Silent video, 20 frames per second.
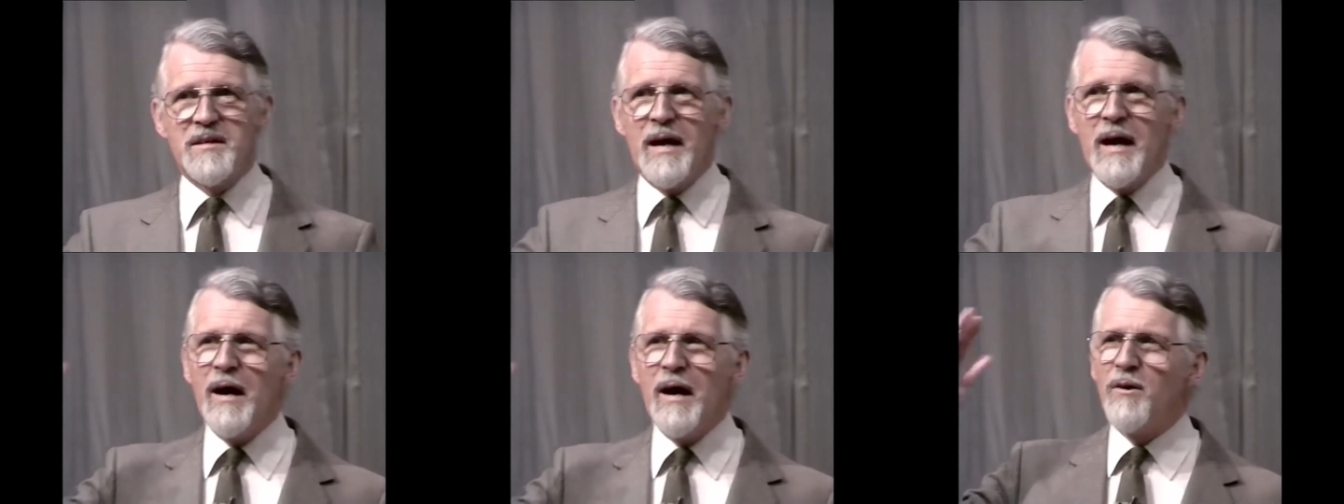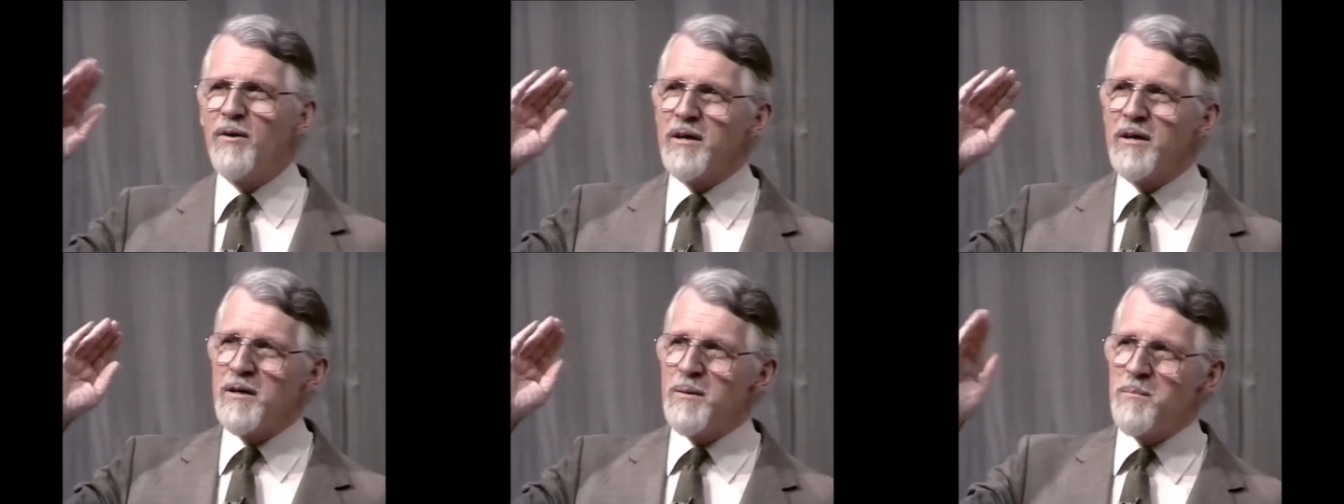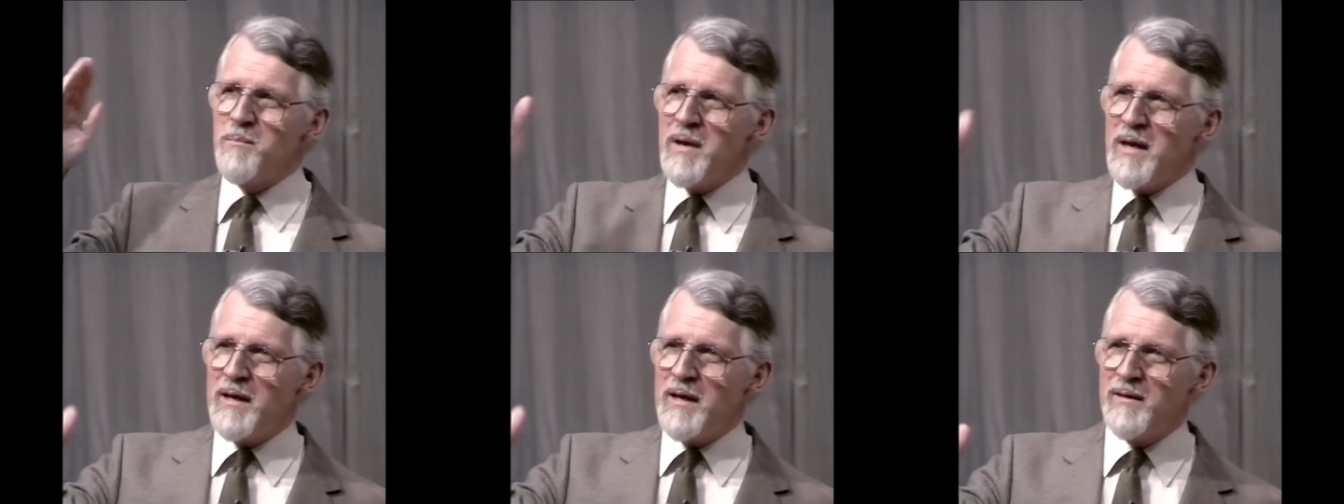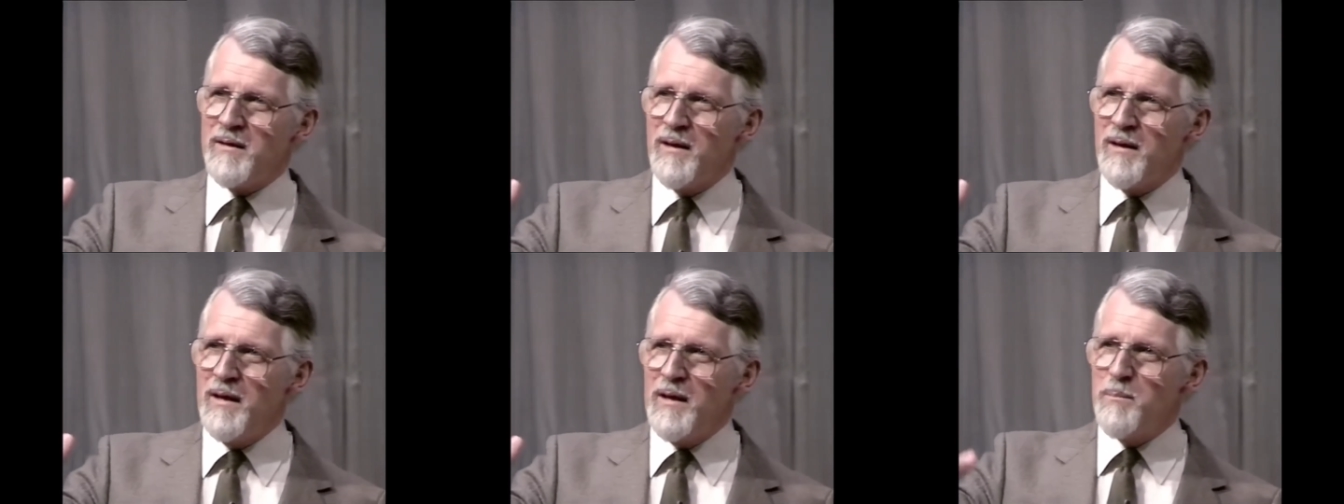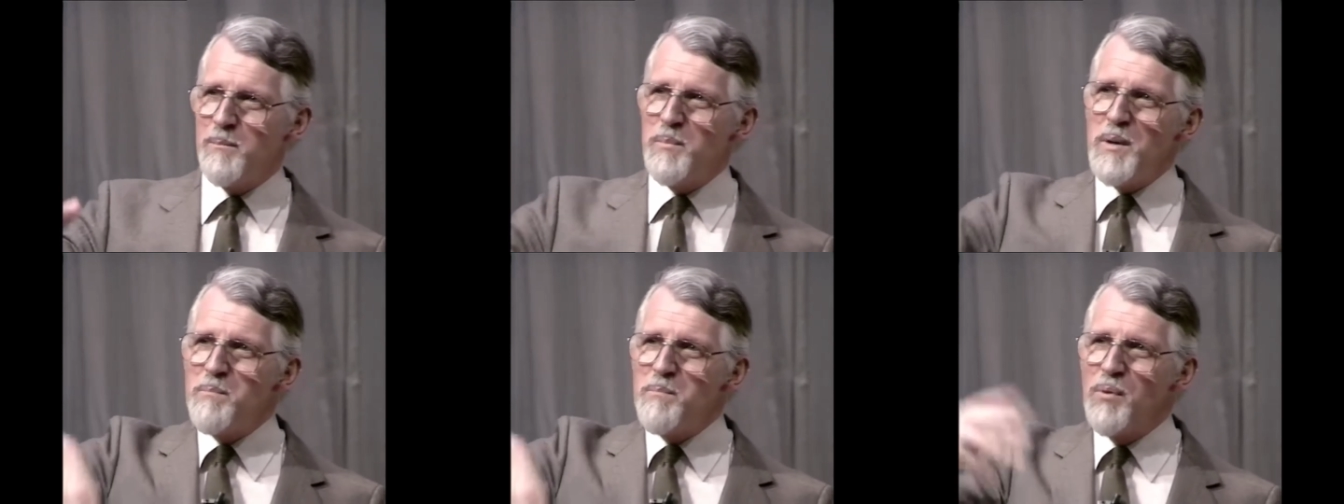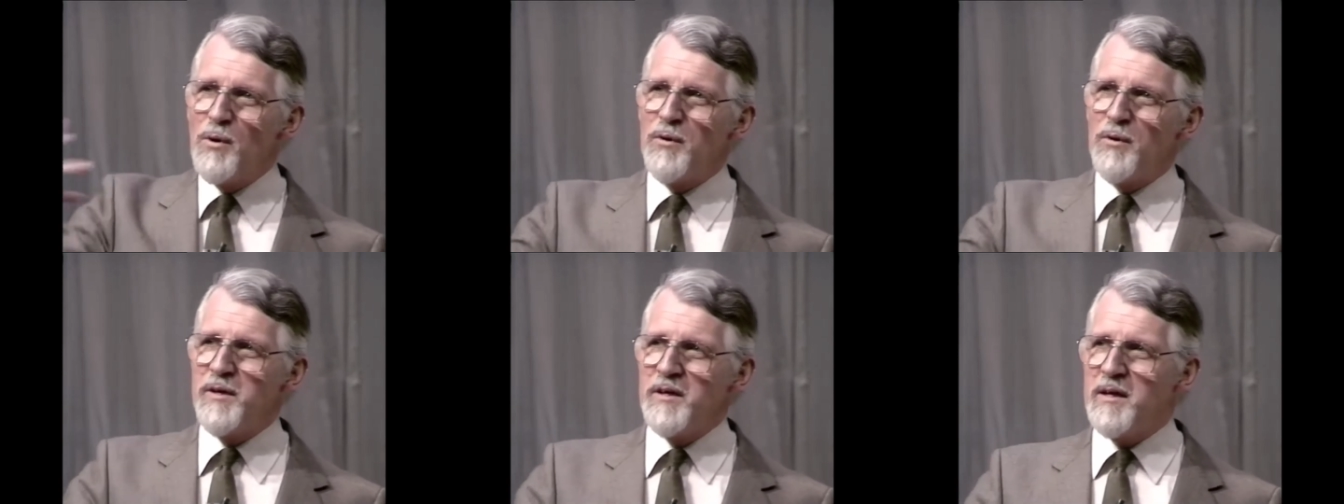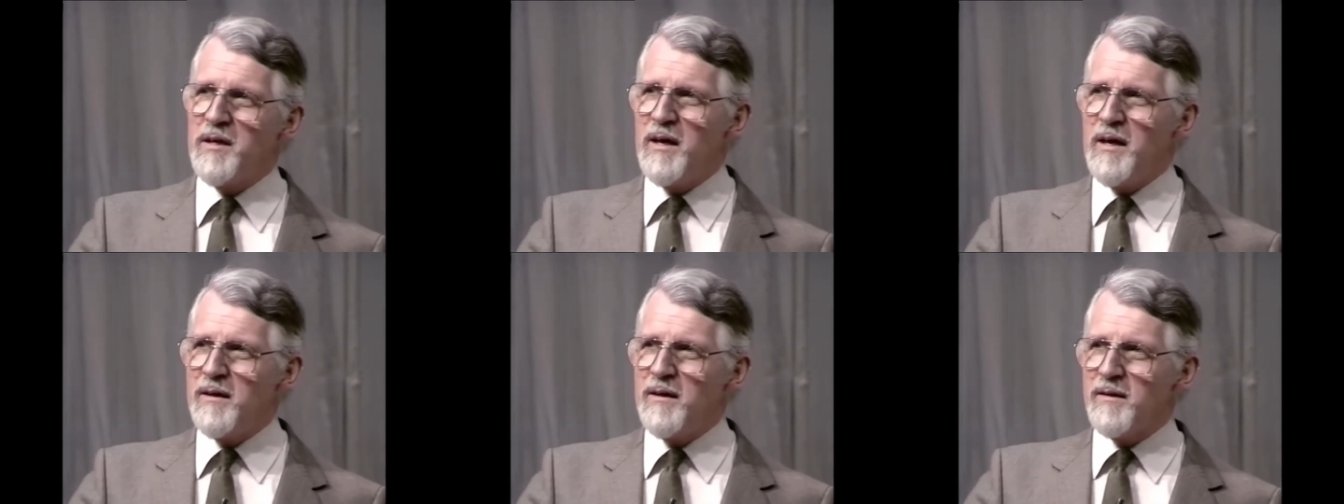How can a man be born
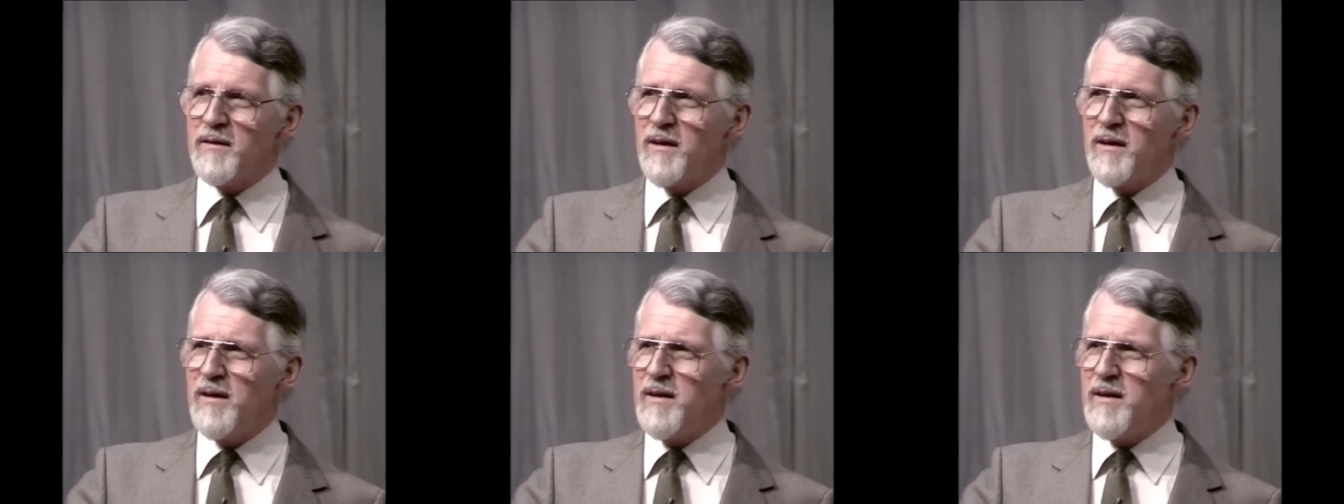again?